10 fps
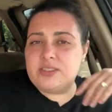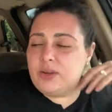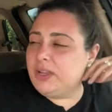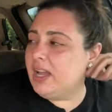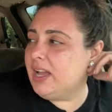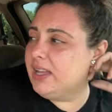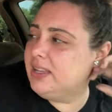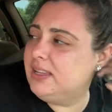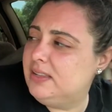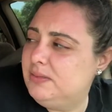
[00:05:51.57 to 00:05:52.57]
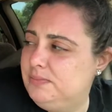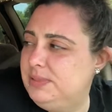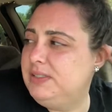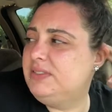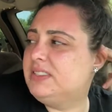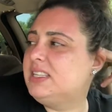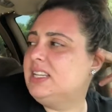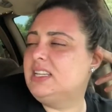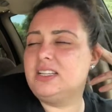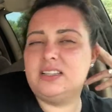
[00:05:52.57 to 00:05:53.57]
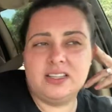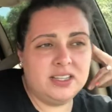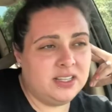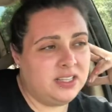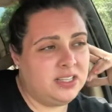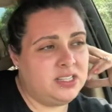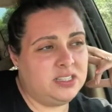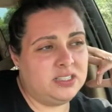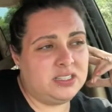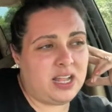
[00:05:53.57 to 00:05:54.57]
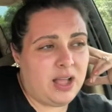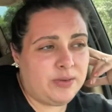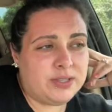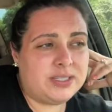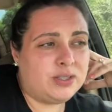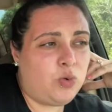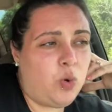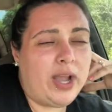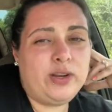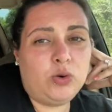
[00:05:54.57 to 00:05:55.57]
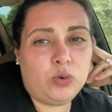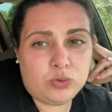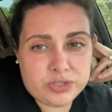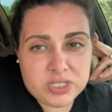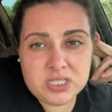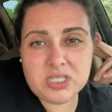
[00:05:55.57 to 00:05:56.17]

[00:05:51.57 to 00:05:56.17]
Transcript: So yeah, I believed in Santa till I was quite old.